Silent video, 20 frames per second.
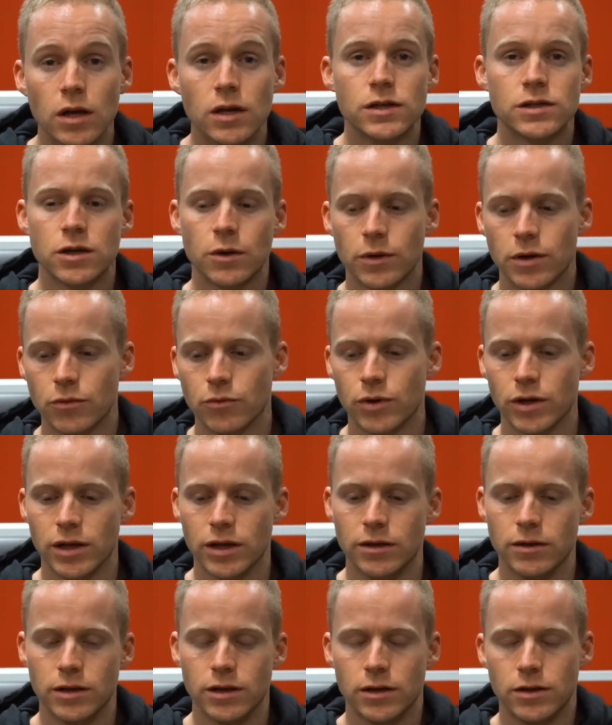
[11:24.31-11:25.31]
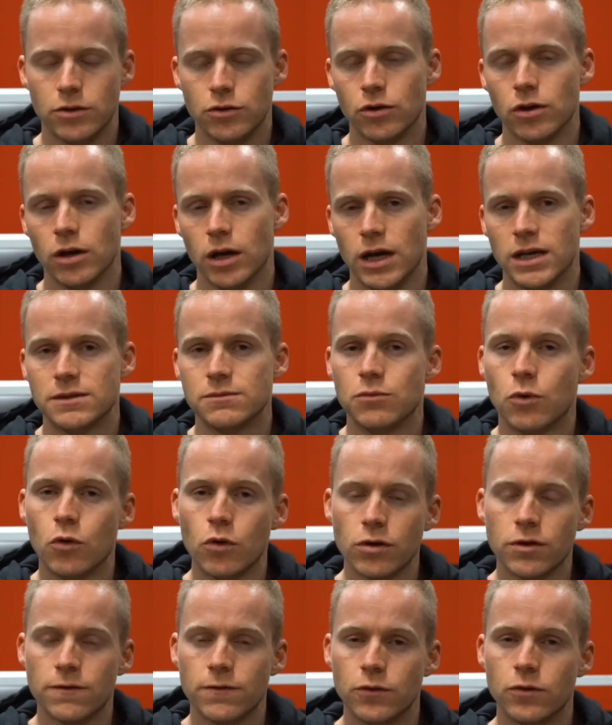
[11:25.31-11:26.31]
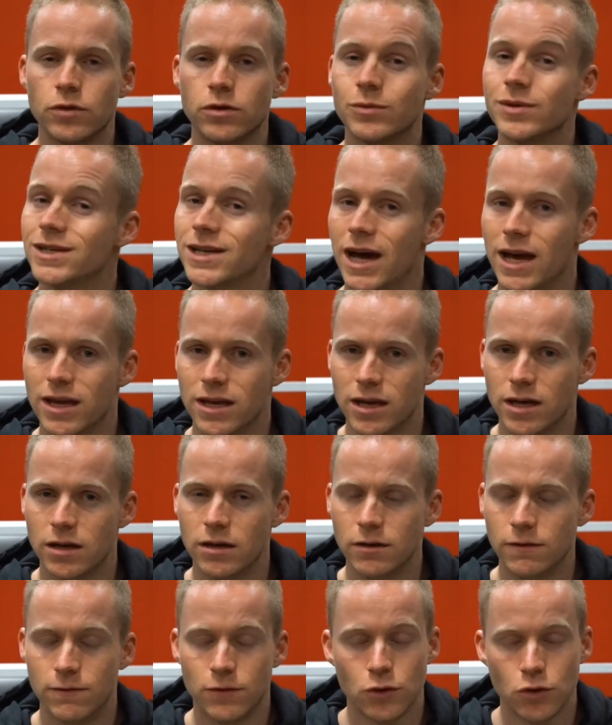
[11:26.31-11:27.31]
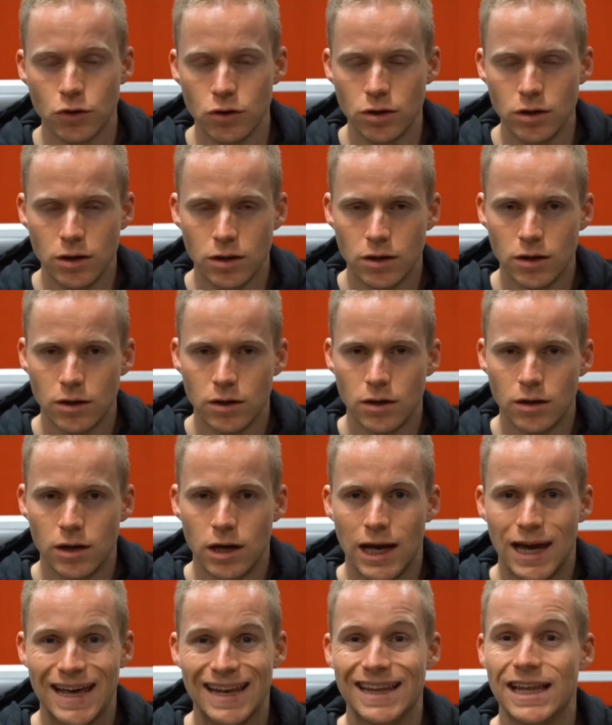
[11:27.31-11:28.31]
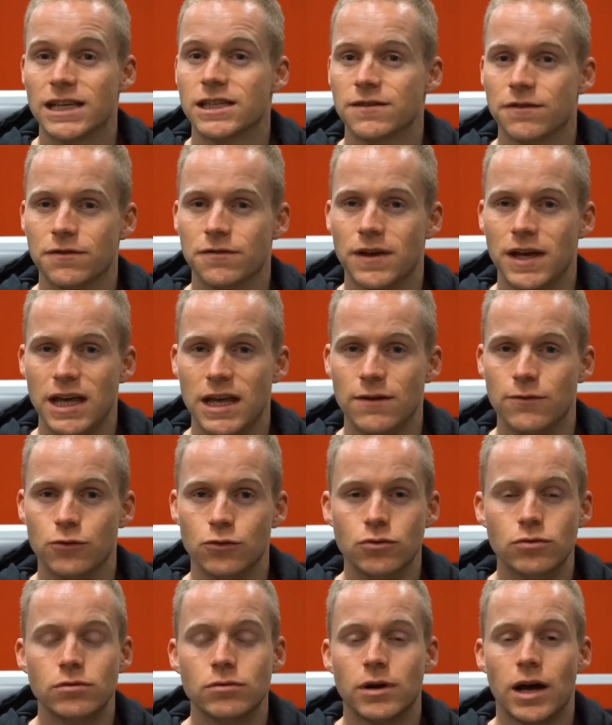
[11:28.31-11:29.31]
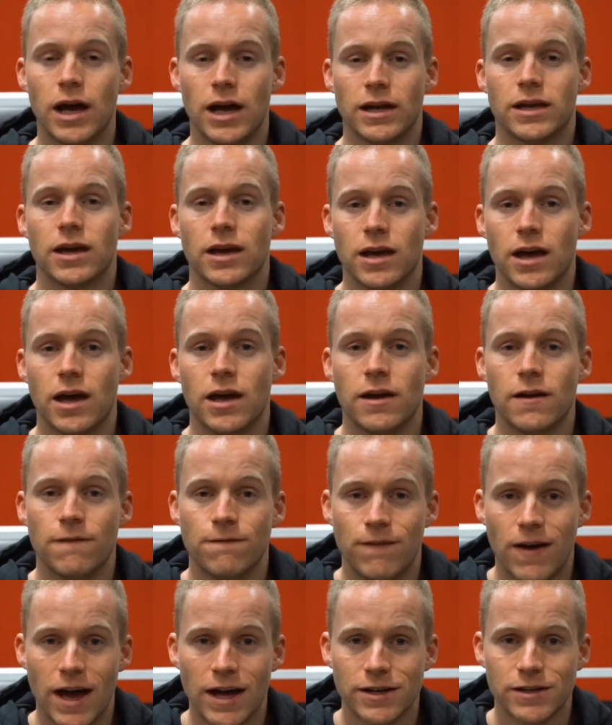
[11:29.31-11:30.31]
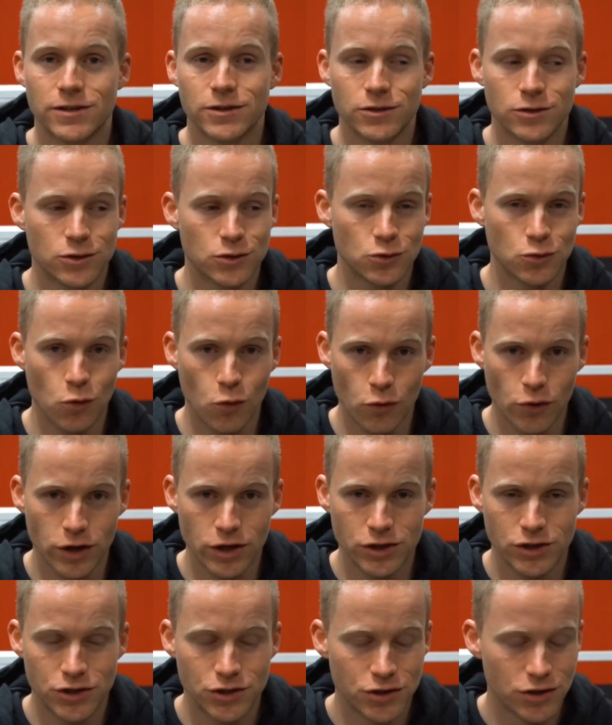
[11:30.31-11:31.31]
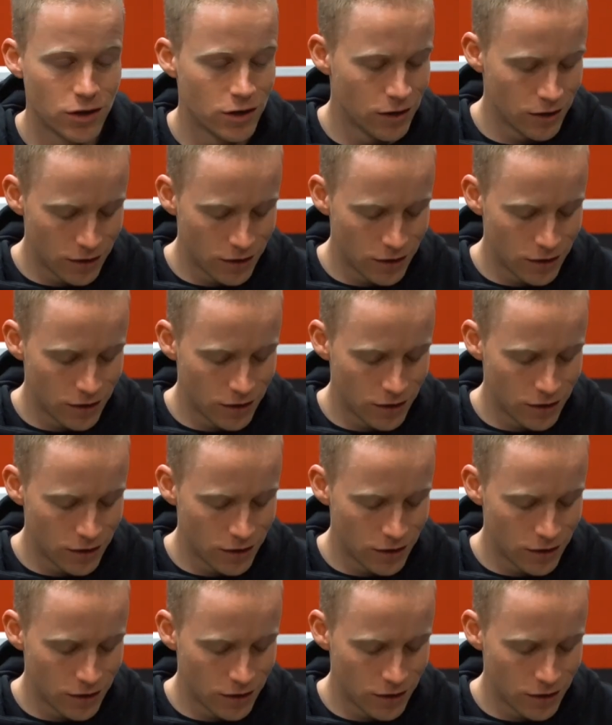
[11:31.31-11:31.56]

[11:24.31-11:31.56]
So we can really utilize more of the food that we take in for good and less of it for evil, aka fat storage.